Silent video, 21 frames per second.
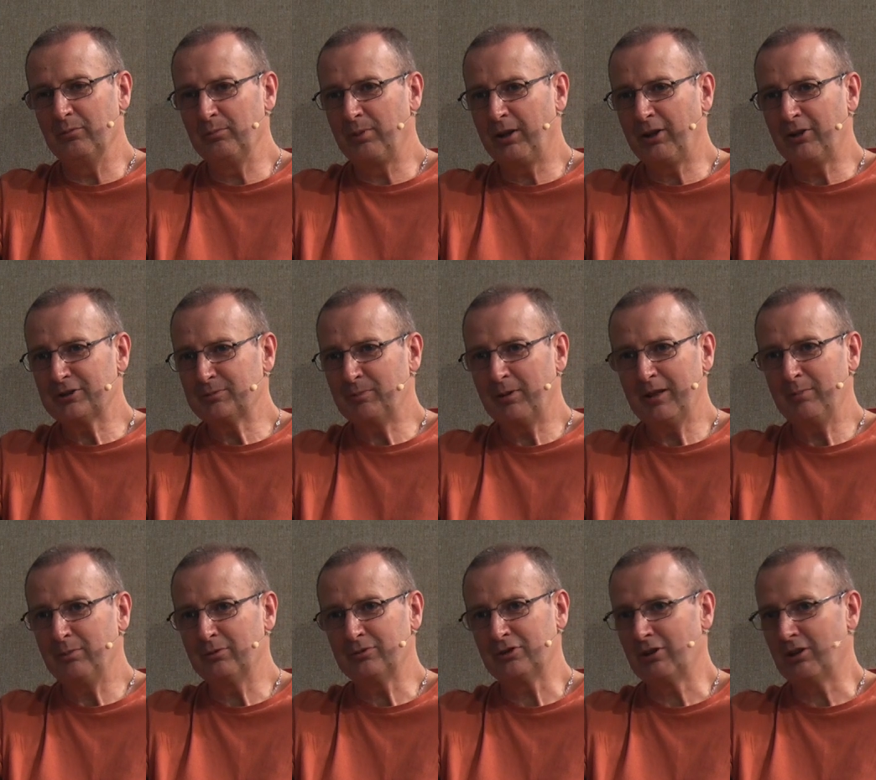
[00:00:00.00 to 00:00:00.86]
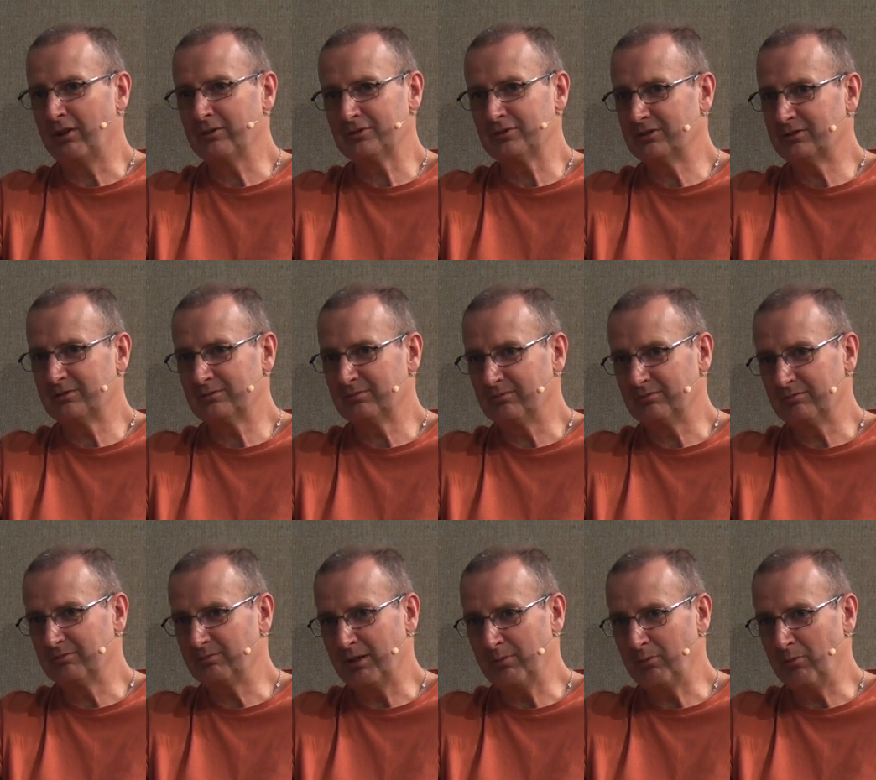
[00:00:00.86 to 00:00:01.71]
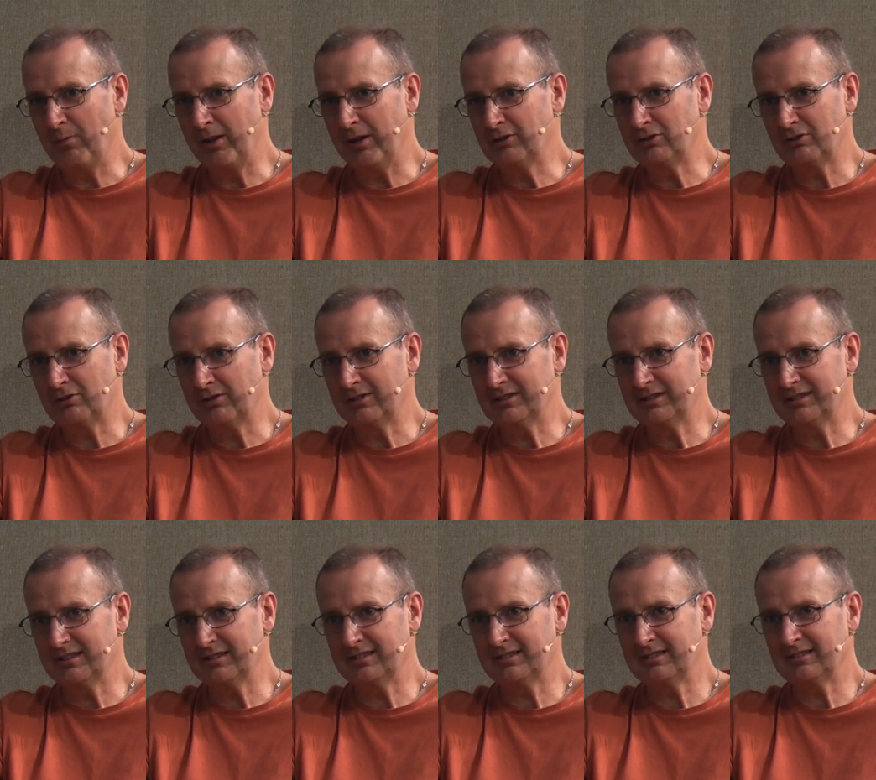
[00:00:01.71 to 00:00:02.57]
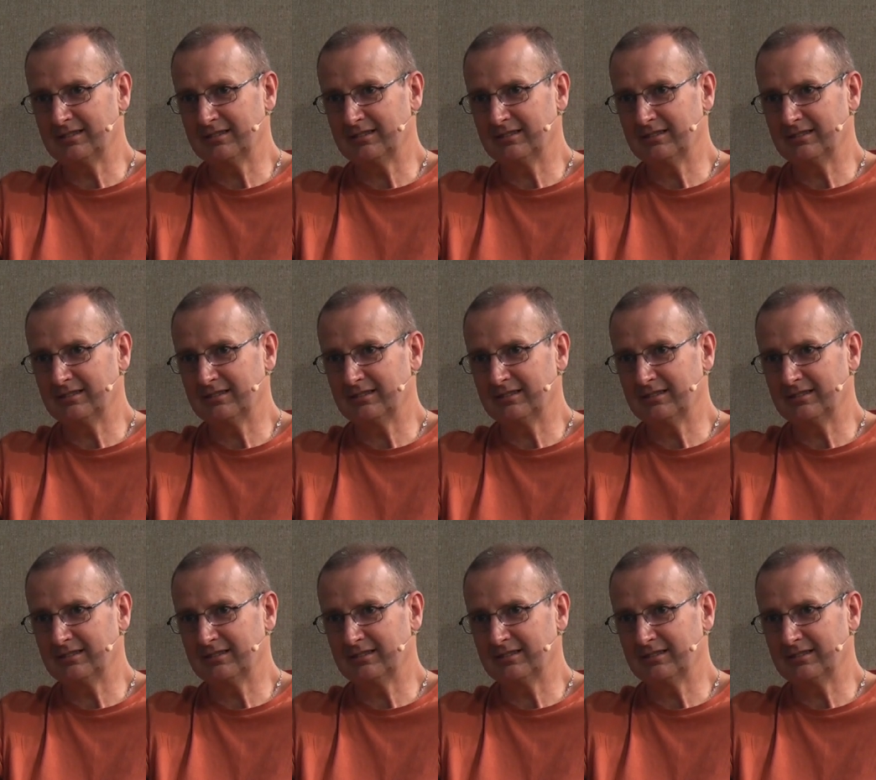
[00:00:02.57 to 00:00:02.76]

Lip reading: because people made choices.